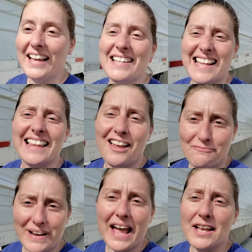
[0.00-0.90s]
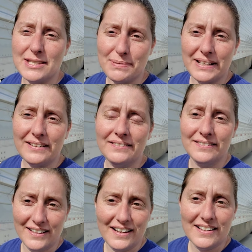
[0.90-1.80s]
Because I love my husband.
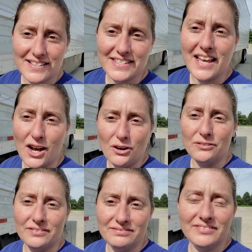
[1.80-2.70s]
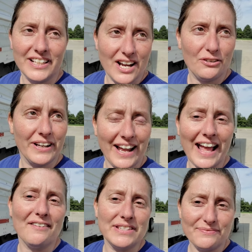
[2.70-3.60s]
So, you know, we gotta
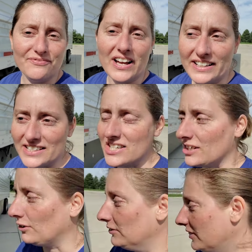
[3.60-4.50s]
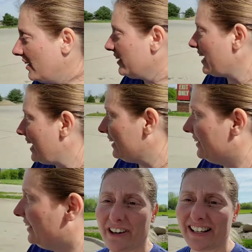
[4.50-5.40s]
have some fun too. All right,
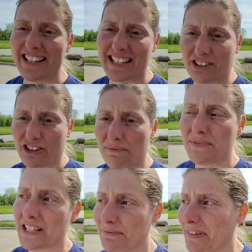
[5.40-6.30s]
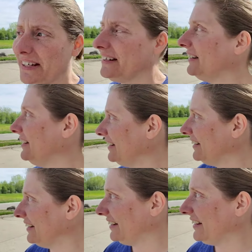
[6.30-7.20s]
he's corrupting me.
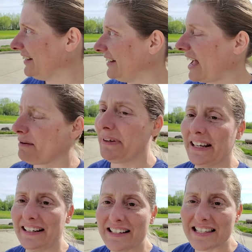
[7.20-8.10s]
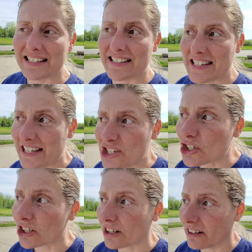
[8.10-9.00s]
I'm an innocent
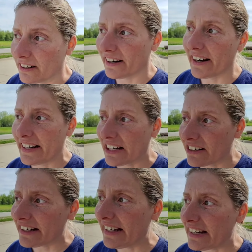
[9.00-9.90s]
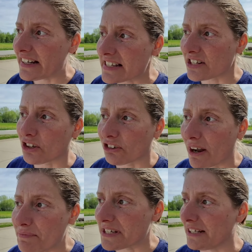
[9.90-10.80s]
teacher, and here he is
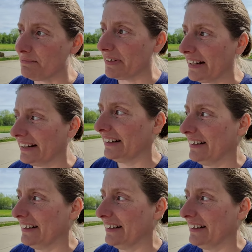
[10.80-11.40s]
corrupting me.